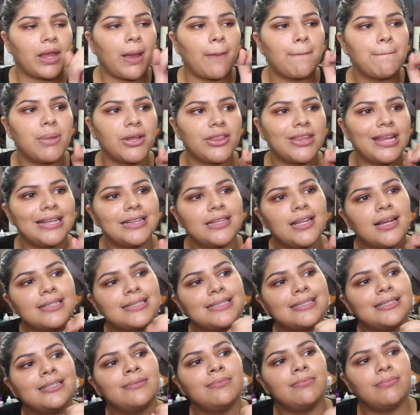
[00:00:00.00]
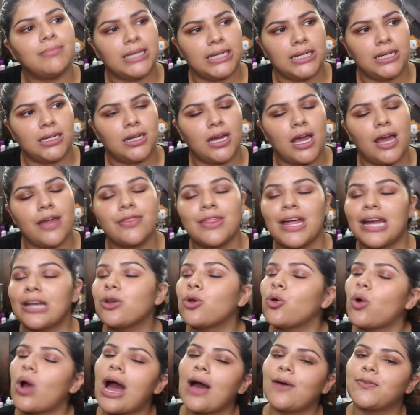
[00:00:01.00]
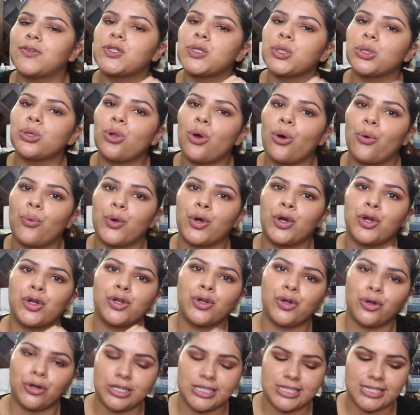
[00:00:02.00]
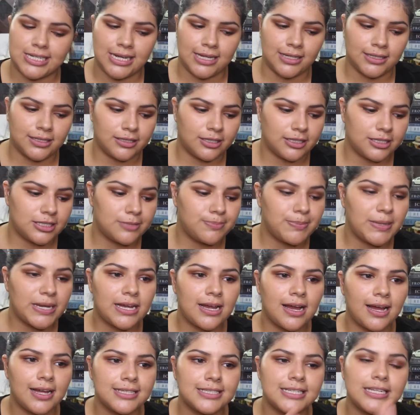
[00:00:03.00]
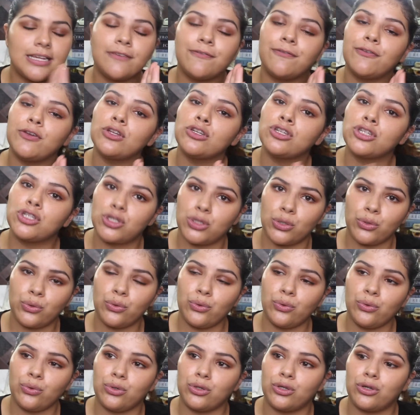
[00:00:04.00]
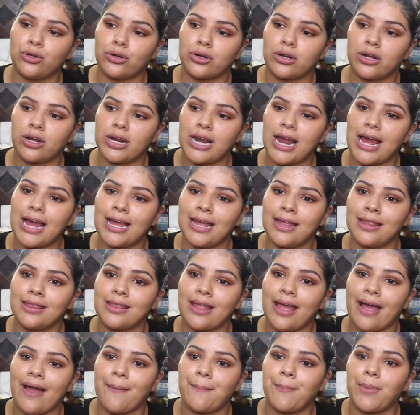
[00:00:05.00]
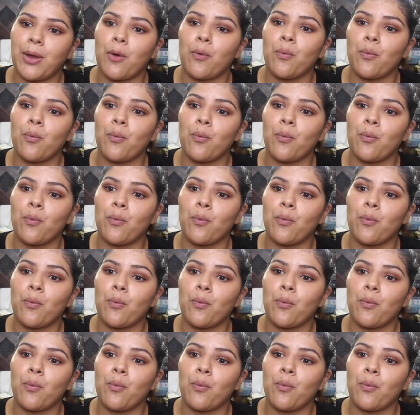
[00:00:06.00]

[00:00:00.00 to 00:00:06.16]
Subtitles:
But that doesn't mean that you have to lower your standards, because if you do, you're gonna end up